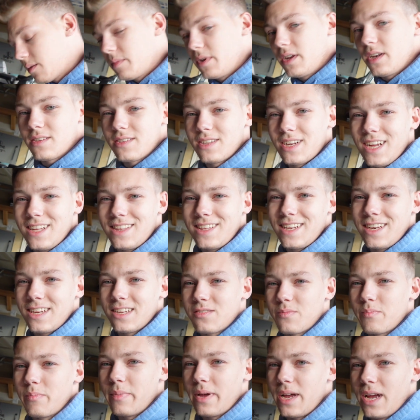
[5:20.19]
mean, it's not that it's
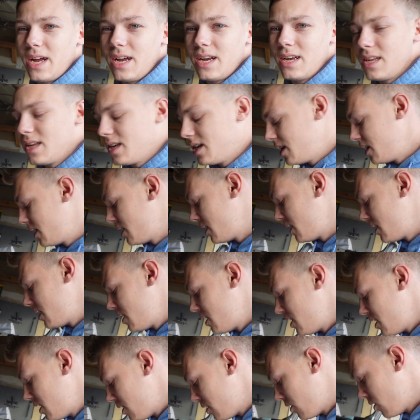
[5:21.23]
bad.
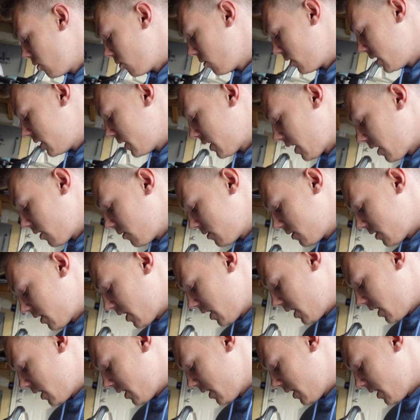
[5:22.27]
The only downside